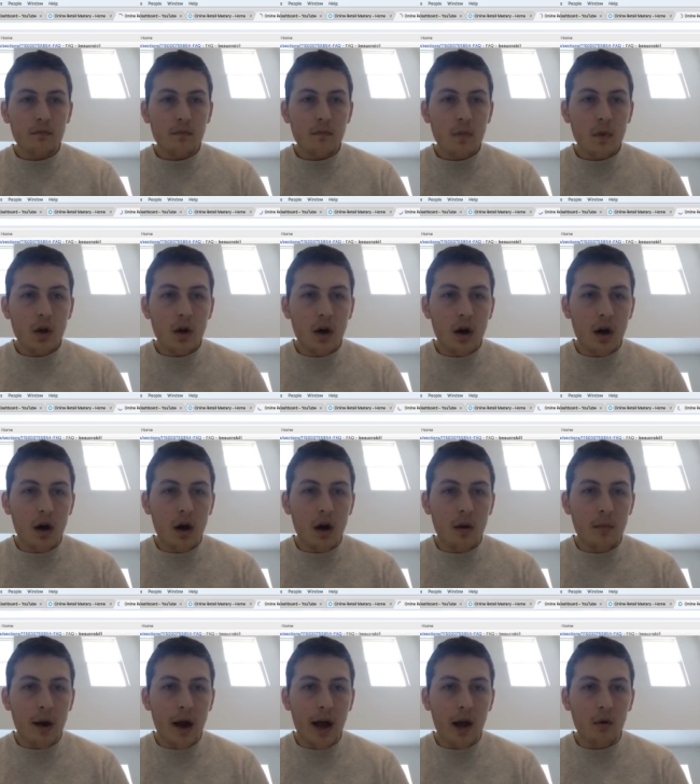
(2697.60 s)

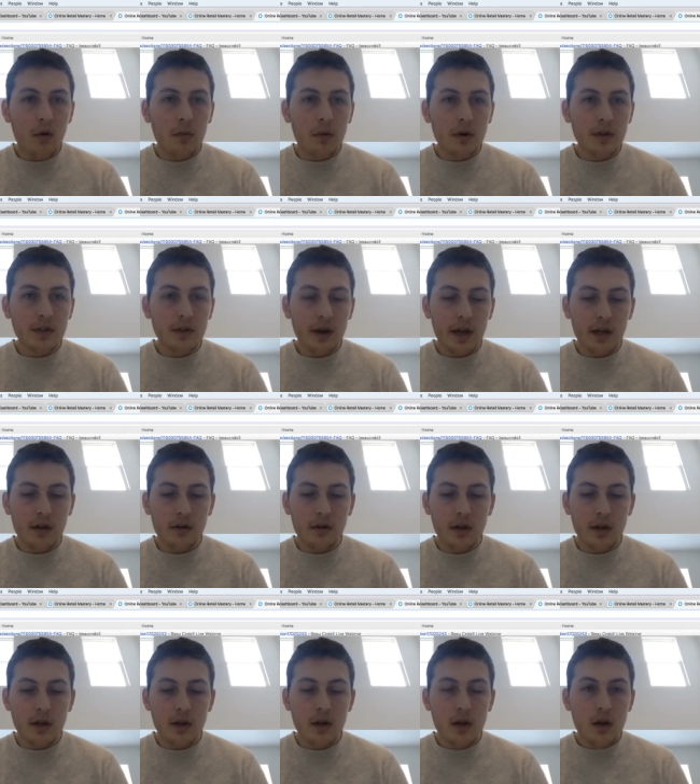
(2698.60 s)
I will most
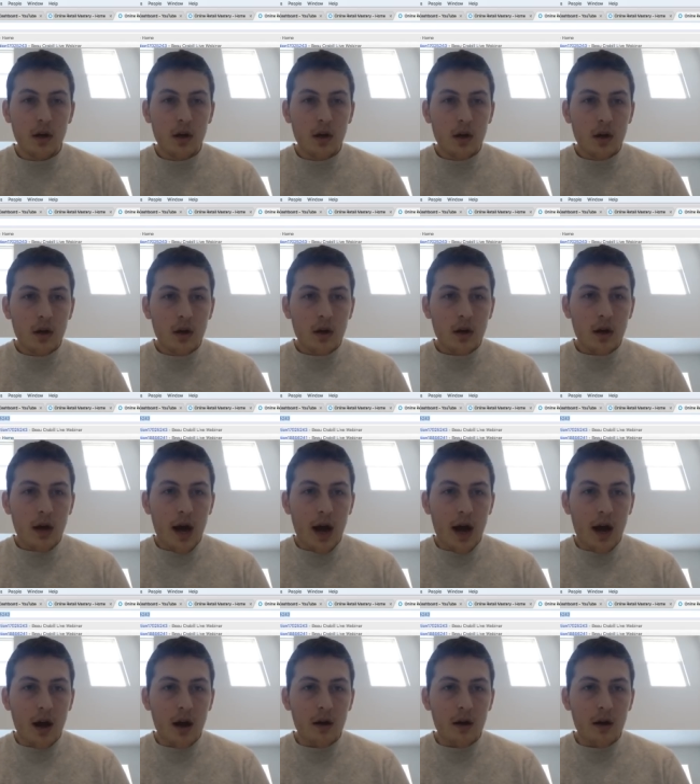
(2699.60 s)
likely have